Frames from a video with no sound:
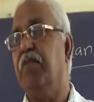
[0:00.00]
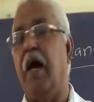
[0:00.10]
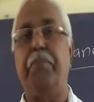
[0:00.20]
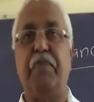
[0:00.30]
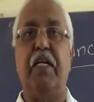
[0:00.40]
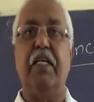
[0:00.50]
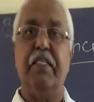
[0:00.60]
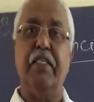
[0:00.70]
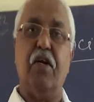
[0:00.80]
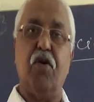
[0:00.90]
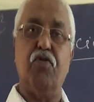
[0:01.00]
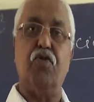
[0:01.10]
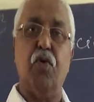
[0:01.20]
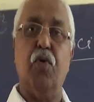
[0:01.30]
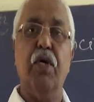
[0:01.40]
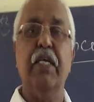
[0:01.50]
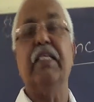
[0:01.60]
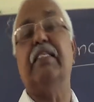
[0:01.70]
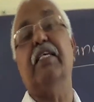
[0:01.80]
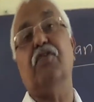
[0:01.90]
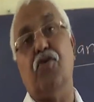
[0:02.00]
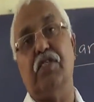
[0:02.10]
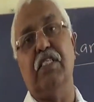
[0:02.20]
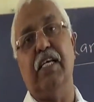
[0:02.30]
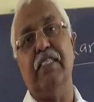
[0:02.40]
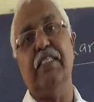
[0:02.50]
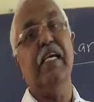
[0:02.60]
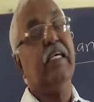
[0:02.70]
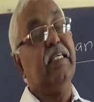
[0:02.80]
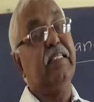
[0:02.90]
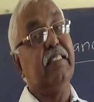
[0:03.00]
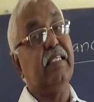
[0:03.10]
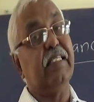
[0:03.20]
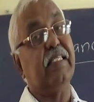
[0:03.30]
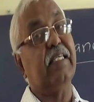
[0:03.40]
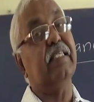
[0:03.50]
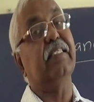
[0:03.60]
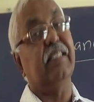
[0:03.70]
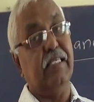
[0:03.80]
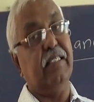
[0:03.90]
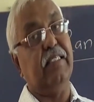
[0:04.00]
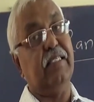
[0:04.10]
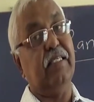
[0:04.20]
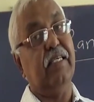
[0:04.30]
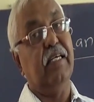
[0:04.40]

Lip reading: after a year or so, it get oxidized, it just get changed.